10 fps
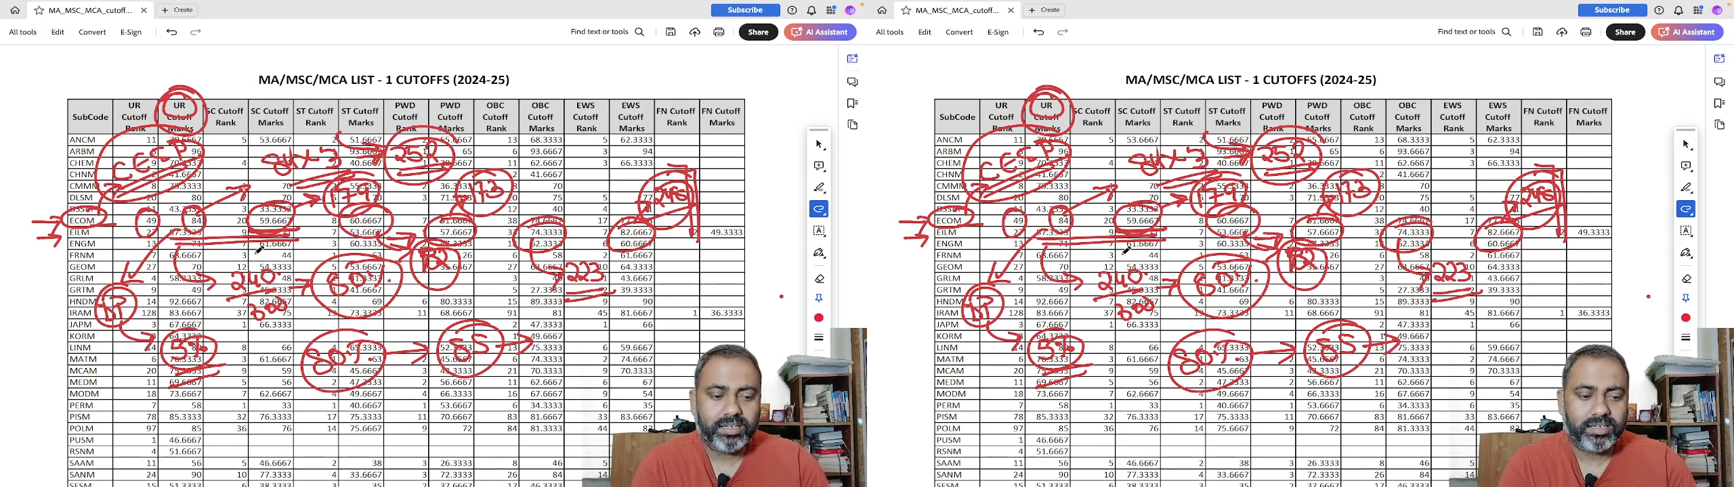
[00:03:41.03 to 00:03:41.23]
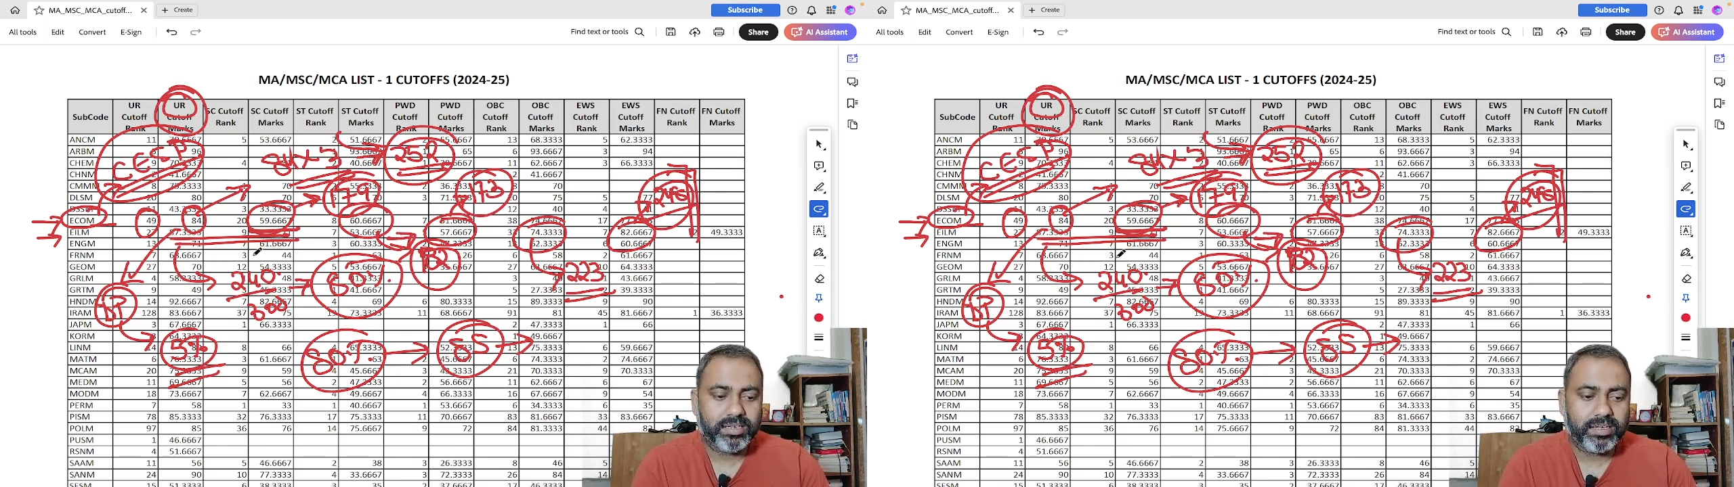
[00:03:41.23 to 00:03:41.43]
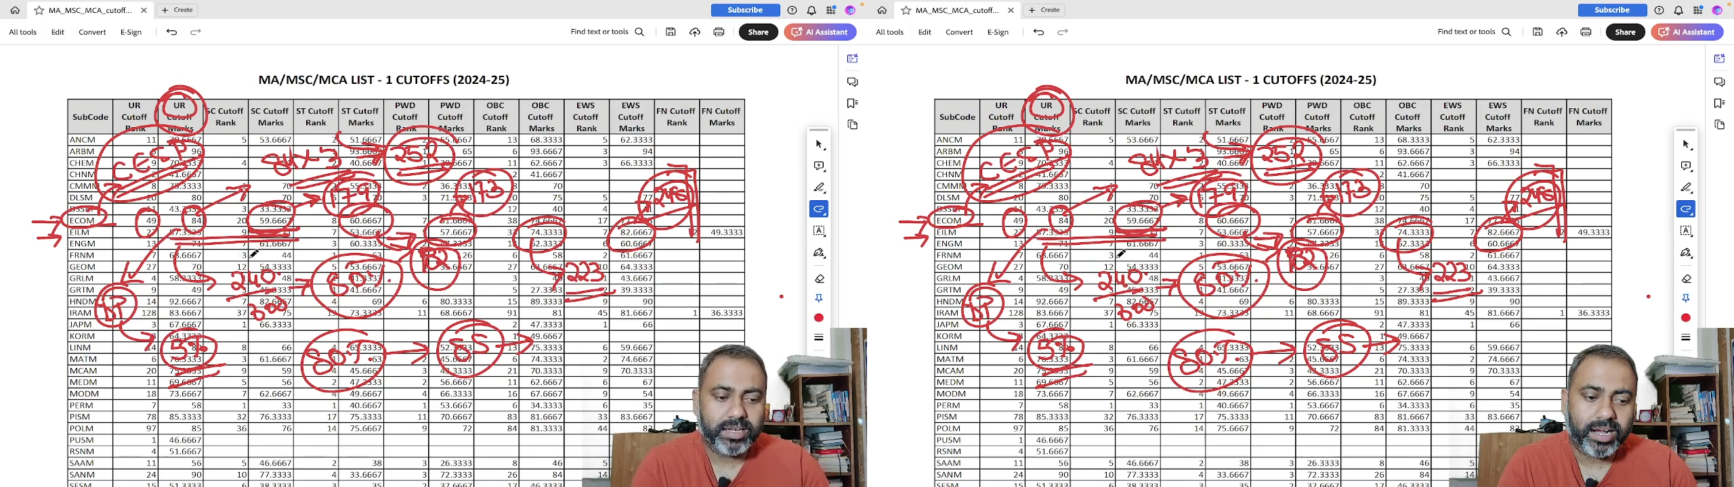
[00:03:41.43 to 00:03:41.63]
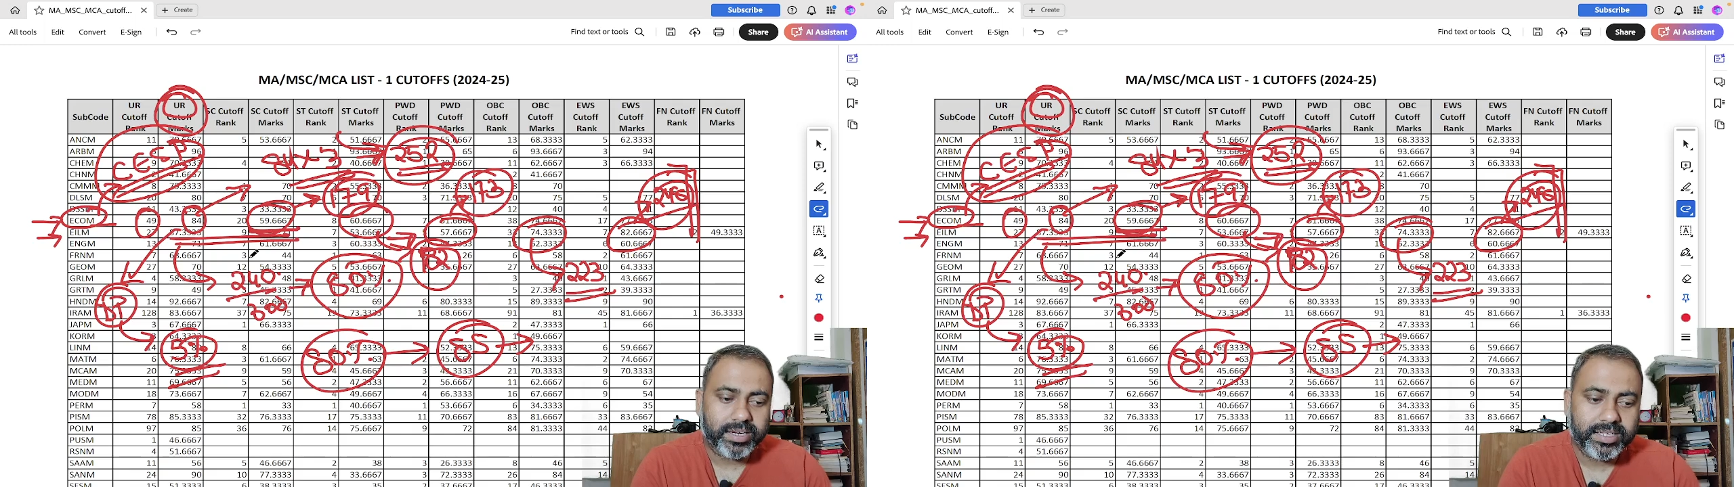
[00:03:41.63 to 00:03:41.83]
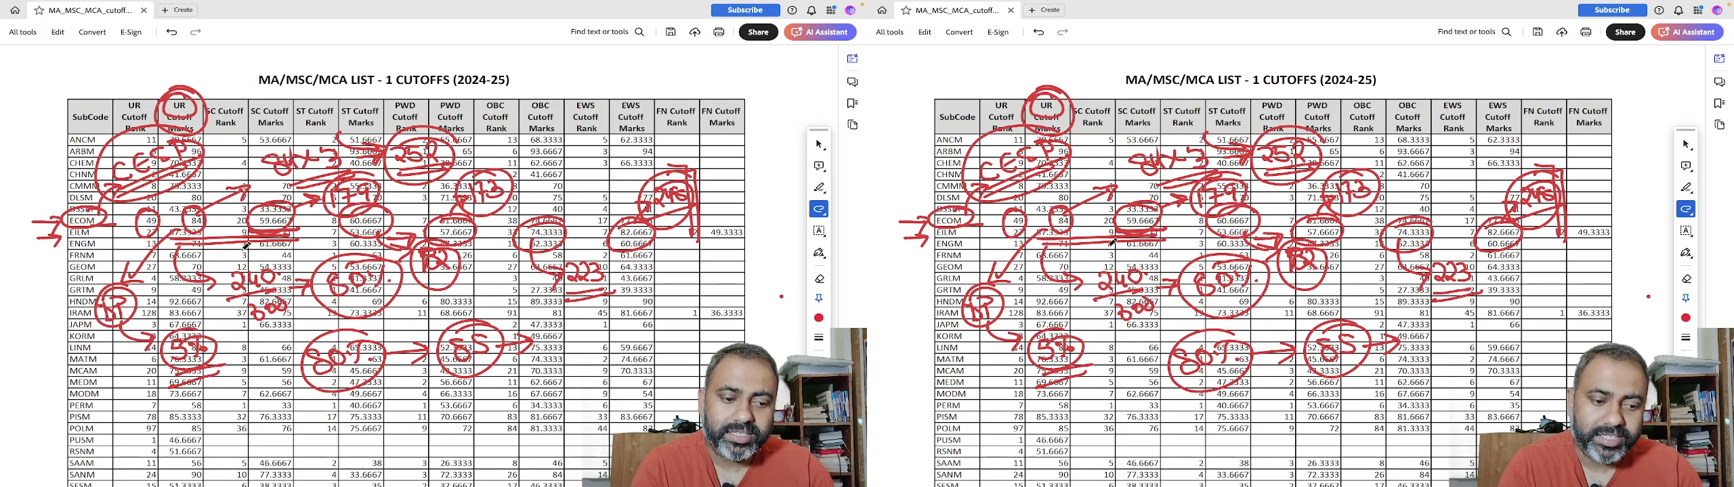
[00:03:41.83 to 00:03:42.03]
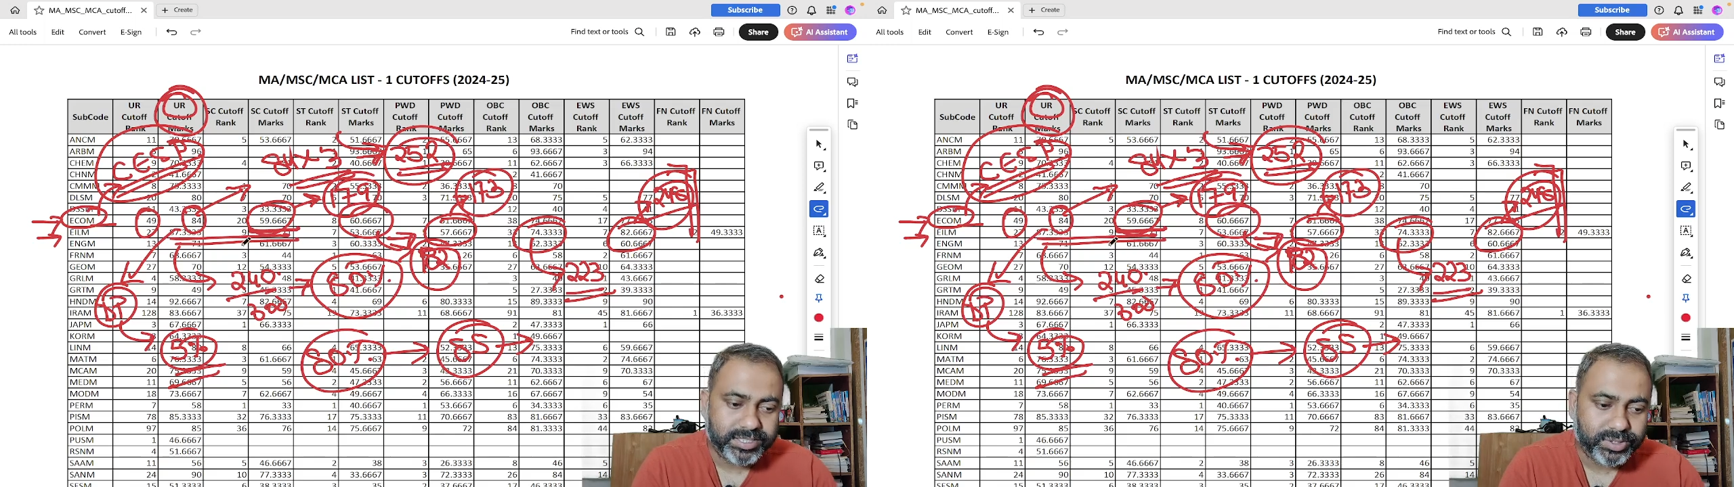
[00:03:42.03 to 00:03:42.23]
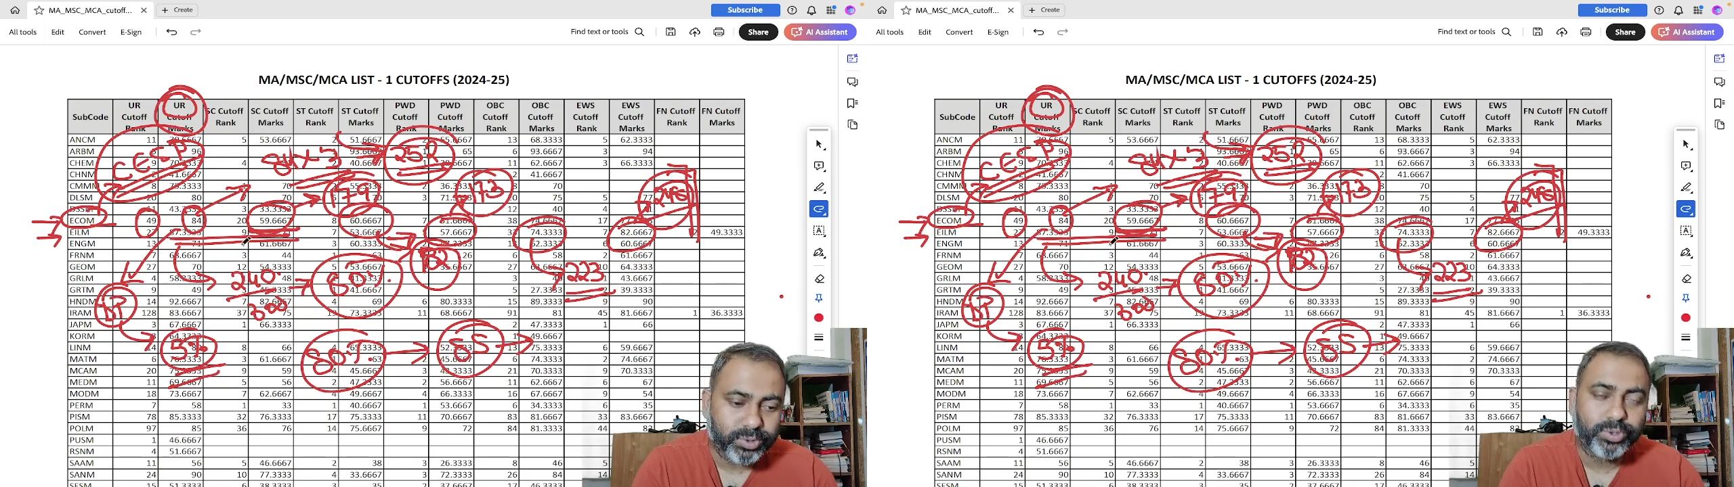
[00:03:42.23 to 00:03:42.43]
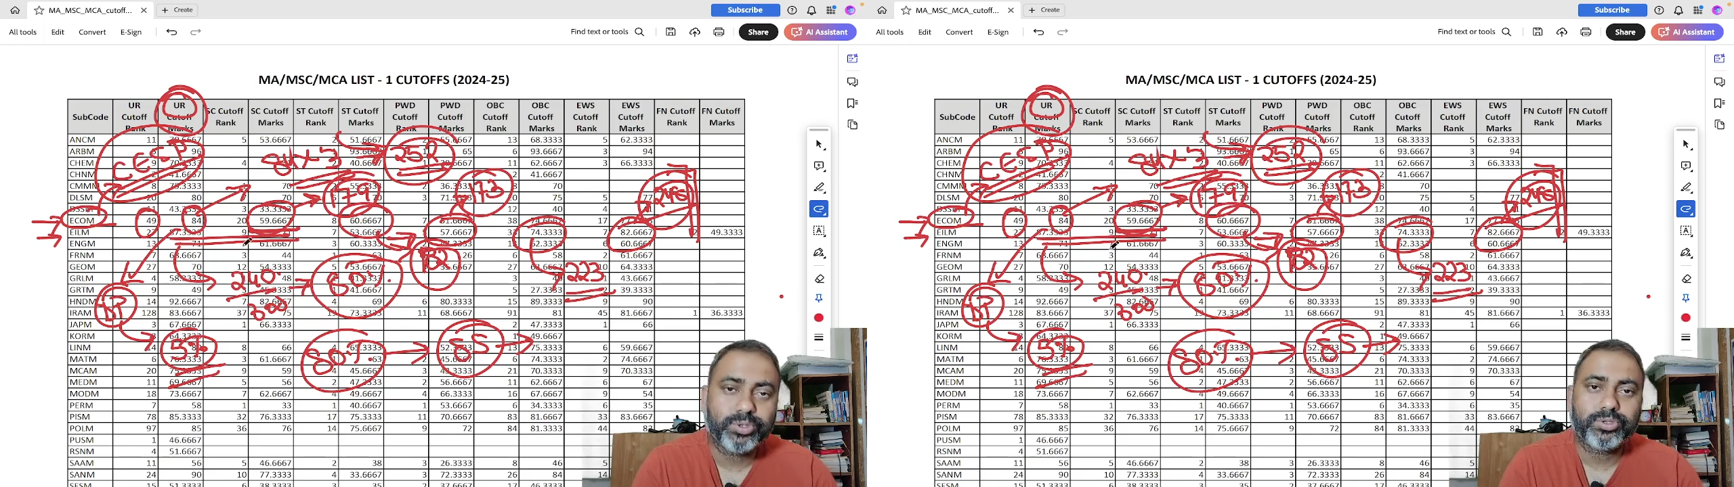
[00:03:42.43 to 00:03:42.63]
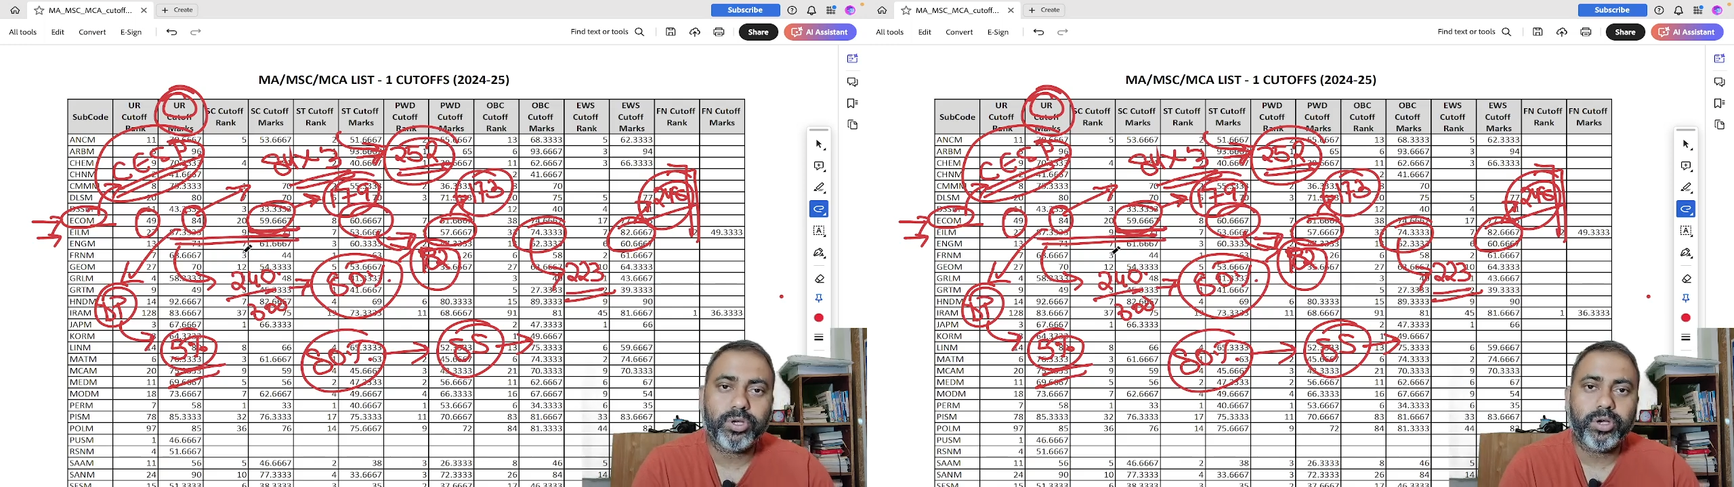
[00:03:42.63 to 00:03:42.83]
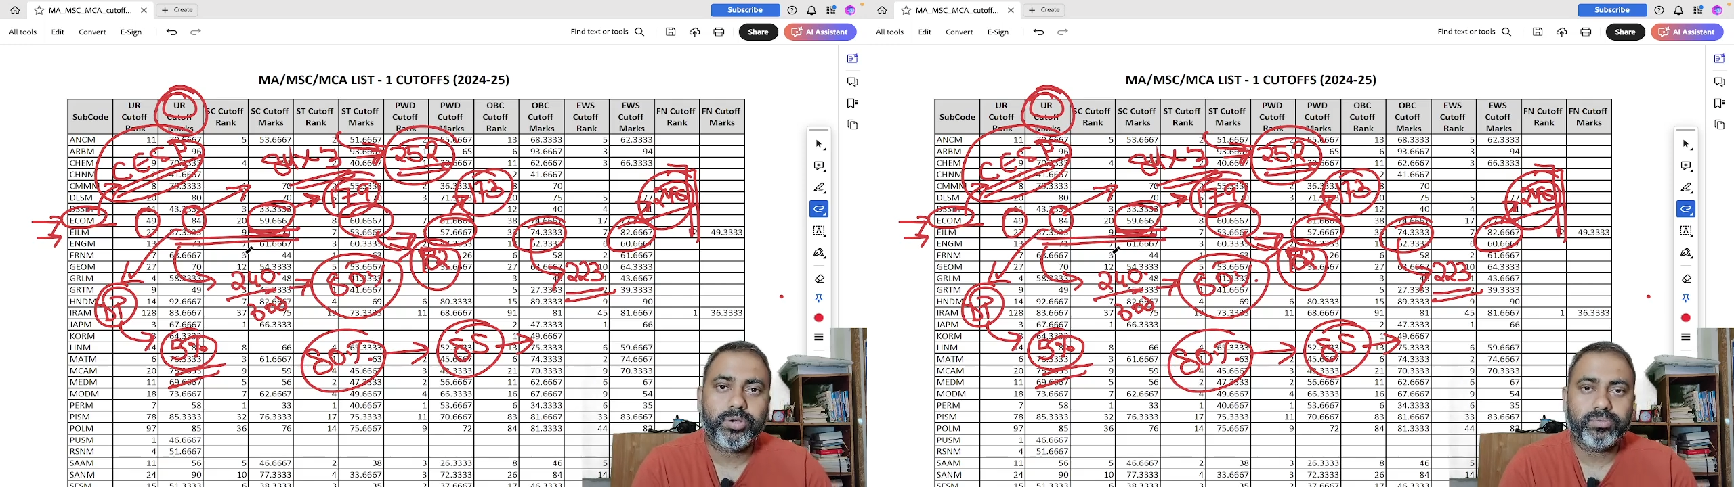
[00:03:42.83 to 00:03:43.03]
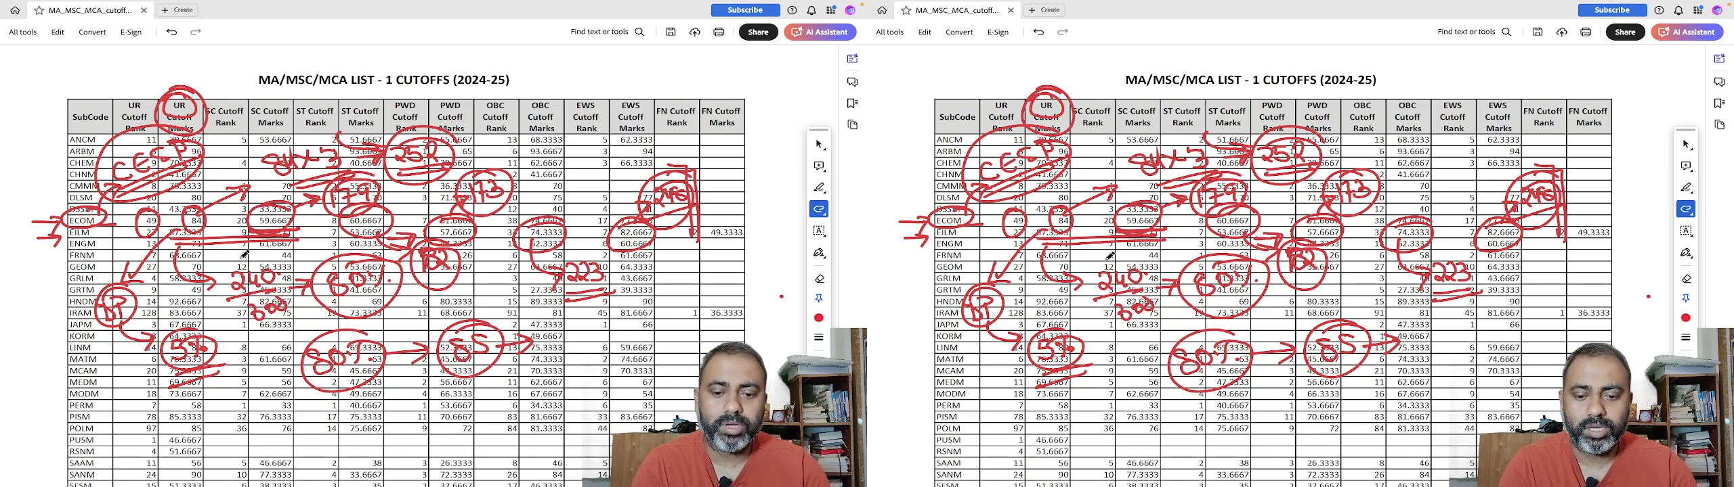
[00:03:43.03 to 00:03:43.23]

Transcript: regarding the scores of